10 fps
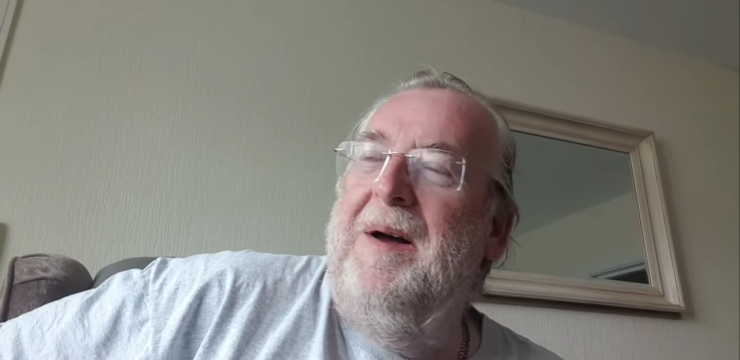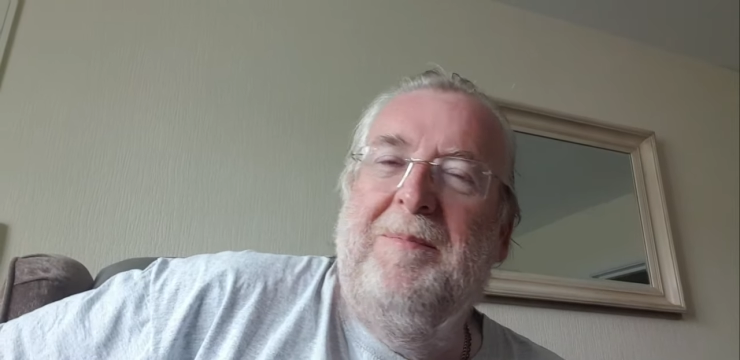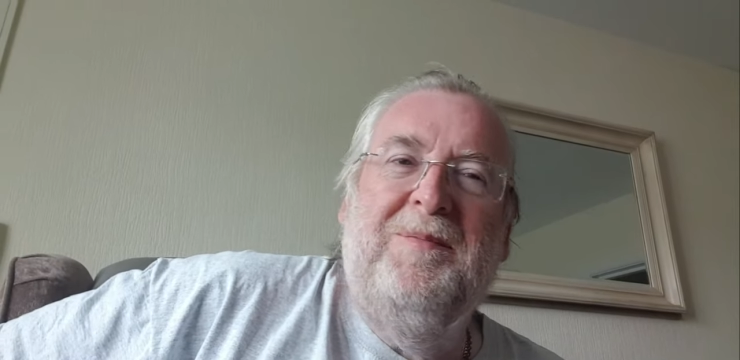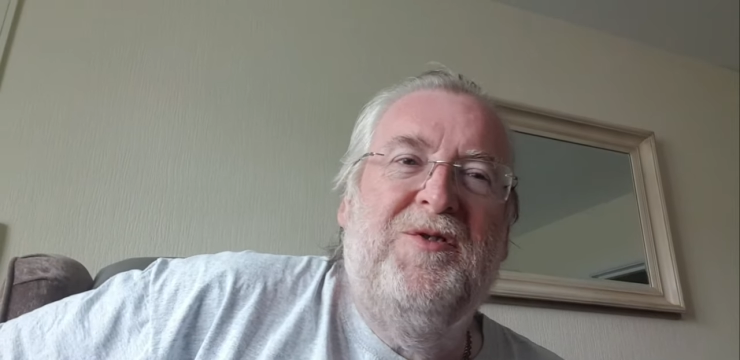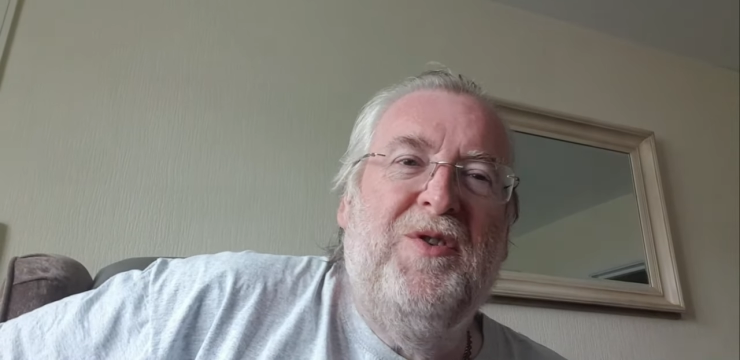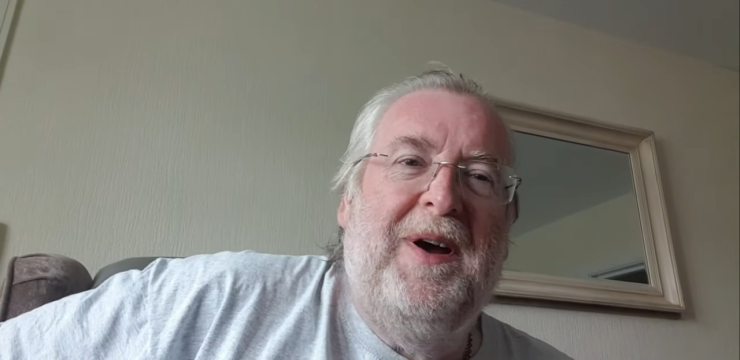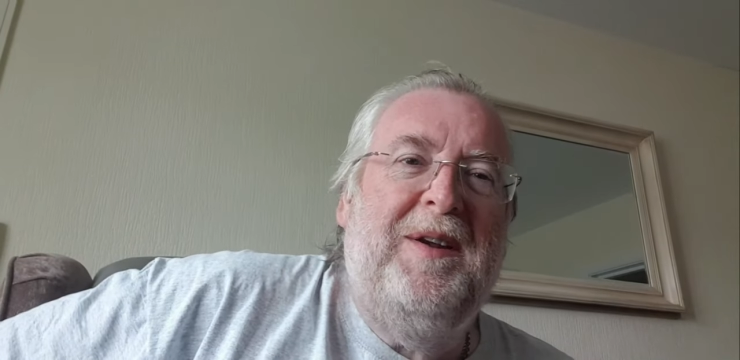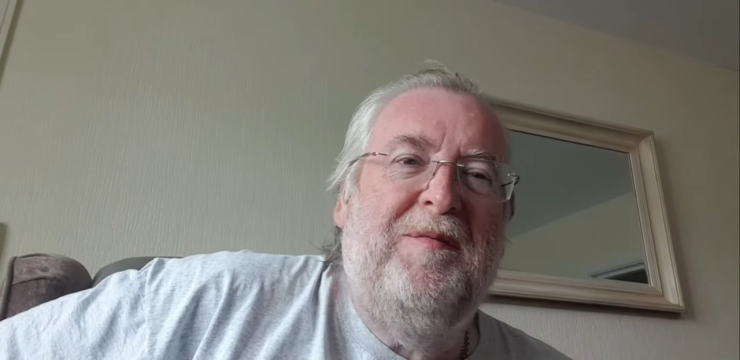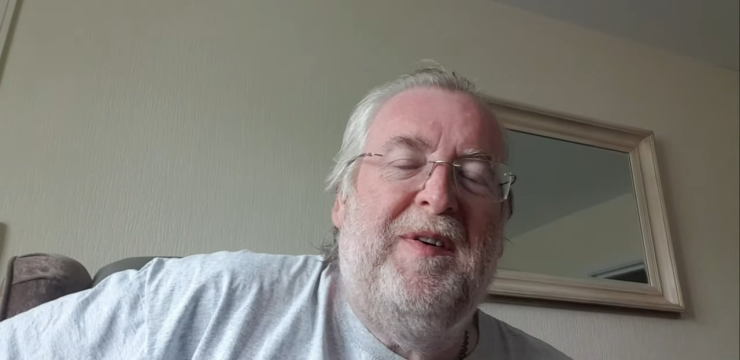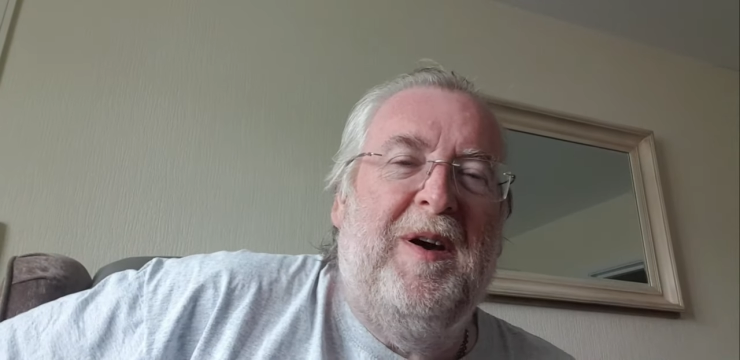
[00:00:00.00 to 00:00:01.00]
I'm trying
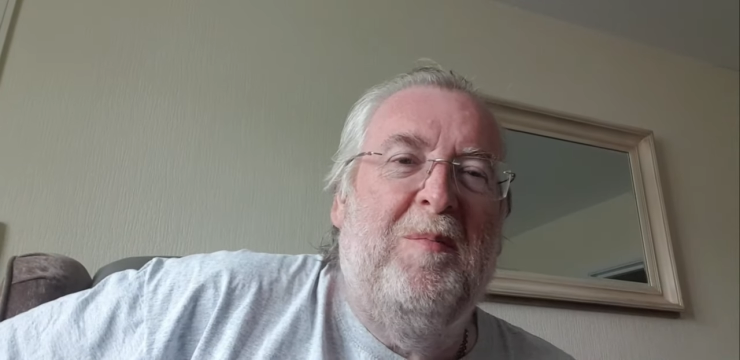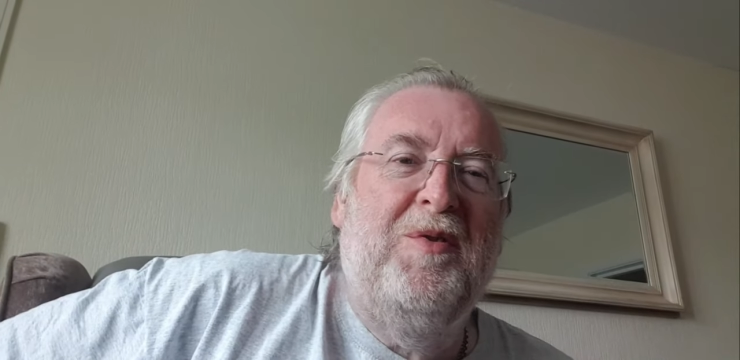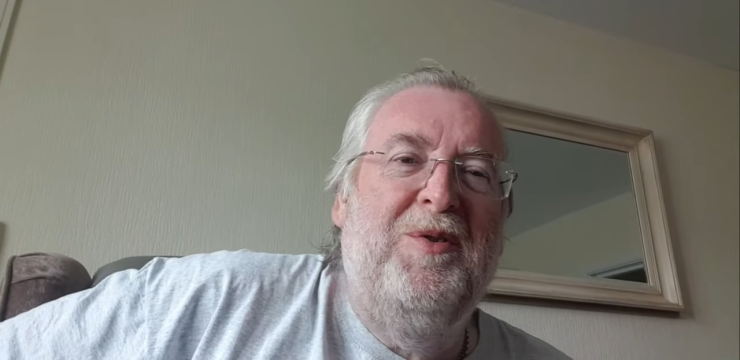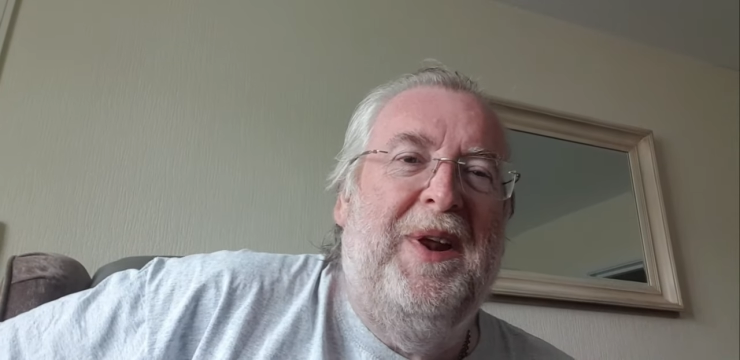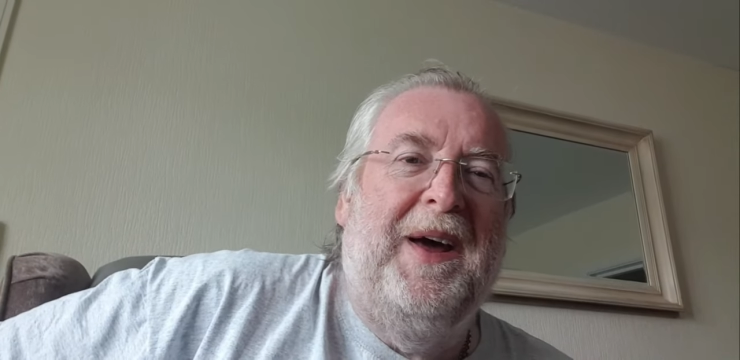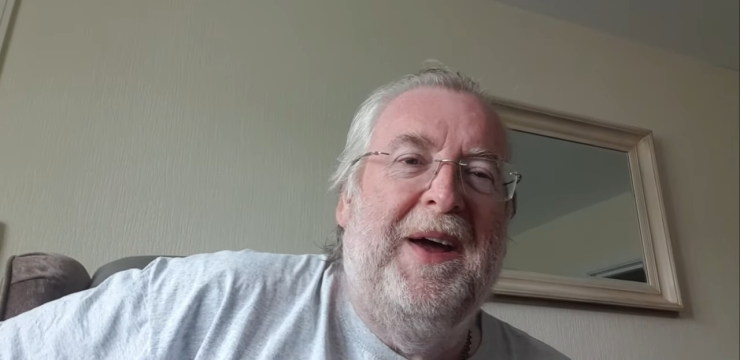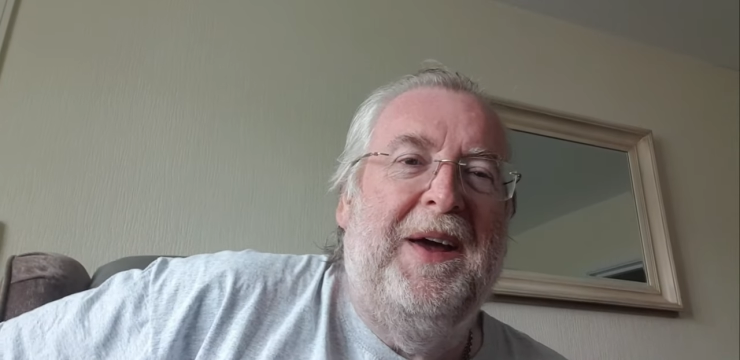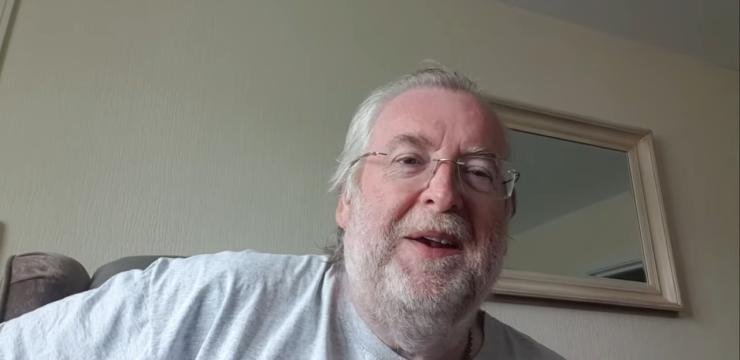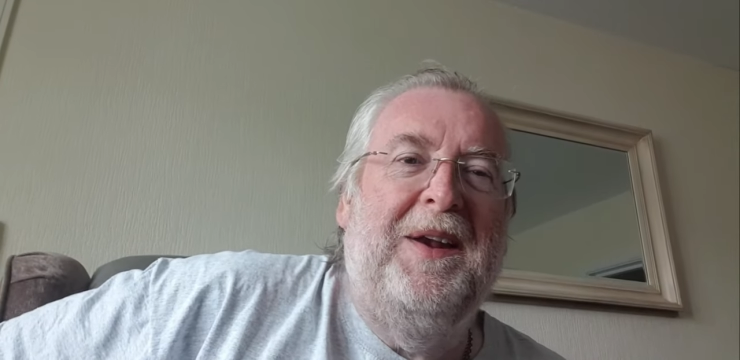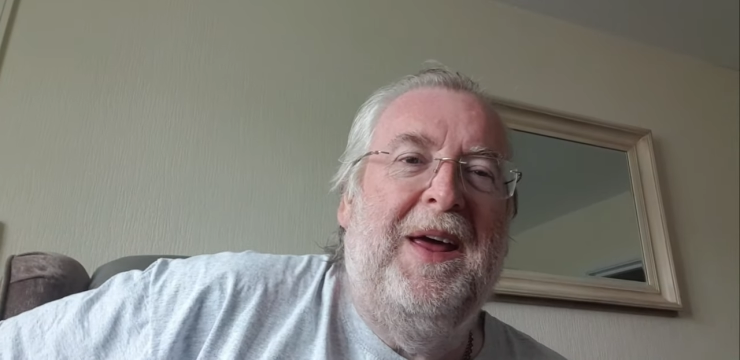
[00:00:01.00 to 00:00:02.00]
to fit a brew day
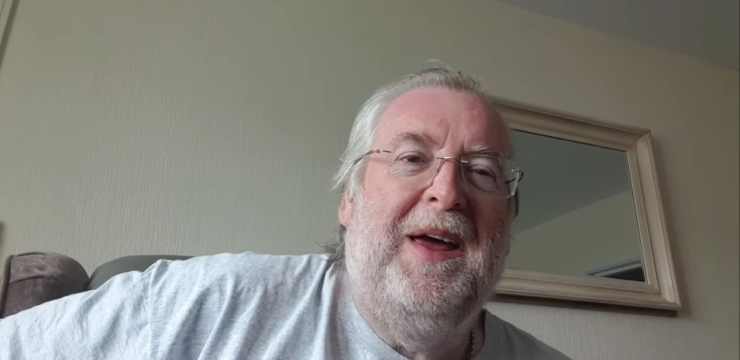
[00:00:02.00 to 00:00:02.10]
in.